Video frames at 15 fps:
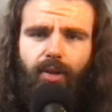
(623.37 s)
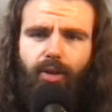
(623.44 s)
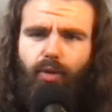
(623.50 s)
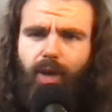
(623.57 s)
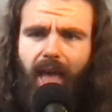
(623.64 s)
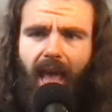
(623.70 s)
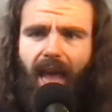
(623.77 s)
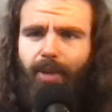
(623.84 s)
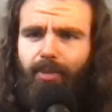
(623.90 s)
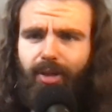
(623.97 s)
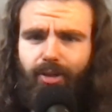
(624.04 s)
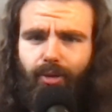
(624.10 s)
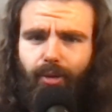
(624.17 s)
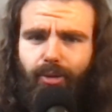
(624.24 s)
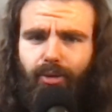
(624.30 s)
You can be
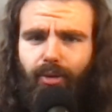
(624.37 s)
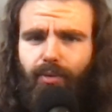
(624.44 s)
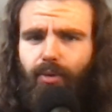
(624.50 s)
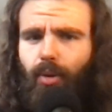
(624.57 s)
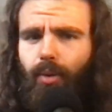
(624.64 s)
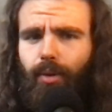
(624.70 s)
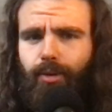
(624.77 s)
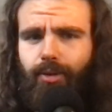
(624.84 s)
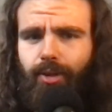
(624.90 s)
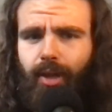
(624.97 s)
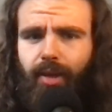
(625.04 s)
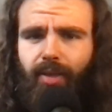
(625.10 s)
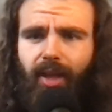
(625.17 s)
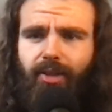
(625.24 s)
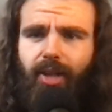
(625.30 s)
social, of course.
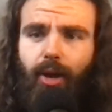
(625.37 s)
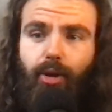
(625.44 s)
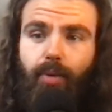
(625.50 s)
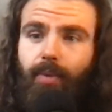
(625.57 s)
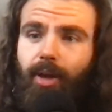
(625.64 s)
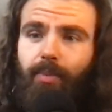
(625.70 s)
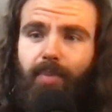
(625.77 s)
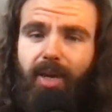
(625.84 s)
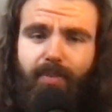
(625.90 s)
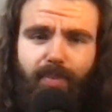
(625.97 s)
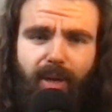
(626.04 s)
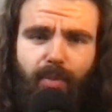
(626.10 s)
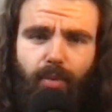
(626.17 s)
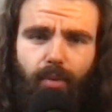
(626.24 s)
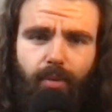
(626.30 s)
Like that's how you can meet
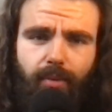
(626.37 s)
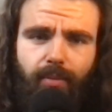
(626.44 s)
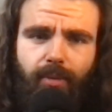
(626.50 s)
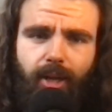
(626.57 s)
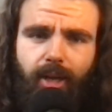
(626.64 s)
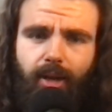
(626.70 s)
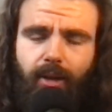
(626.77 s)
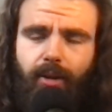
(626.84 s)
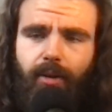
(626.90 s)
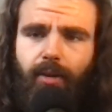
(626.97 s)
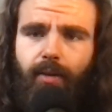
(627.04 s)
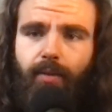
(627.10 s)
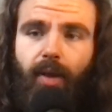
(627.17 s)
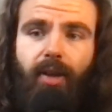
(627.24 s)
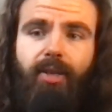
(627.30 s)
people.
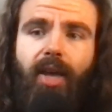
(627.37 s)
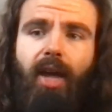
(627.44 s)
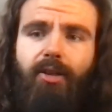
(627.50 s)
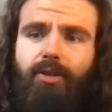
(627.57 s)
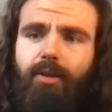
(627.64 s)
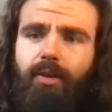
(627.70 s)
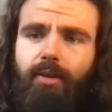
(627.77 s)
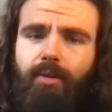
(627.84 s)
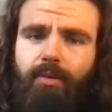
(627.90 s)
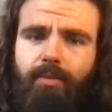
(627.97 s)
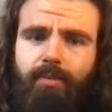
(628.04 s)
Fantastic.